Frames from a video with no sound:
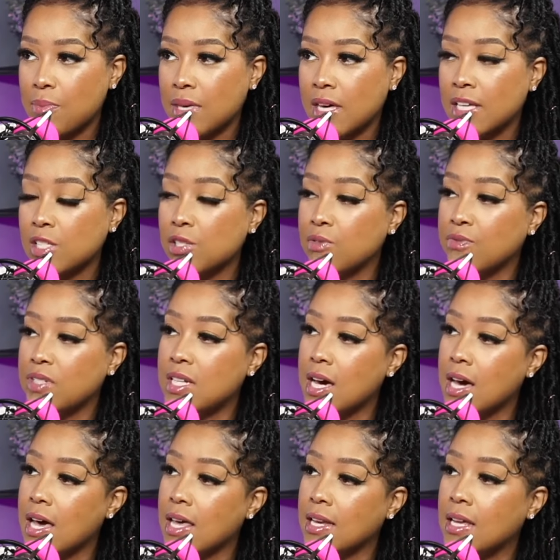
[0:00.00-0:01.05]
because you've
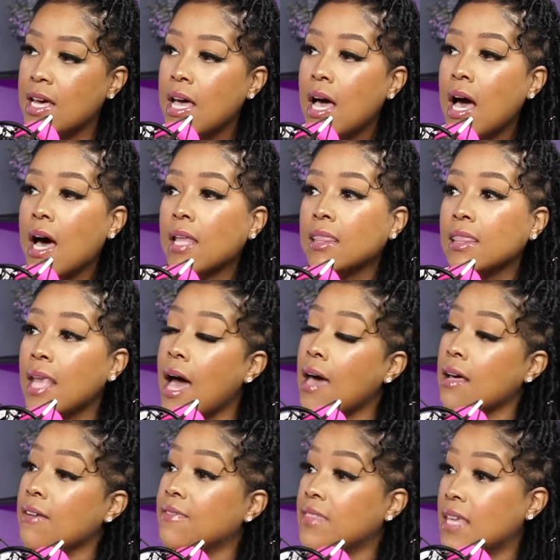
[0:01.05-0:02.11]
done a
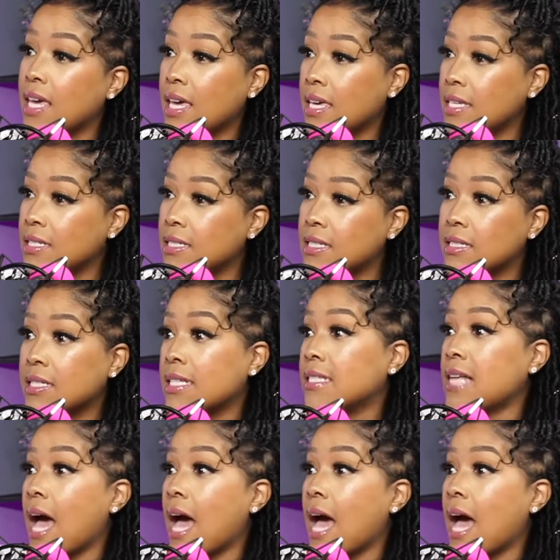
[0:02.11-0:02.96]
lot of things since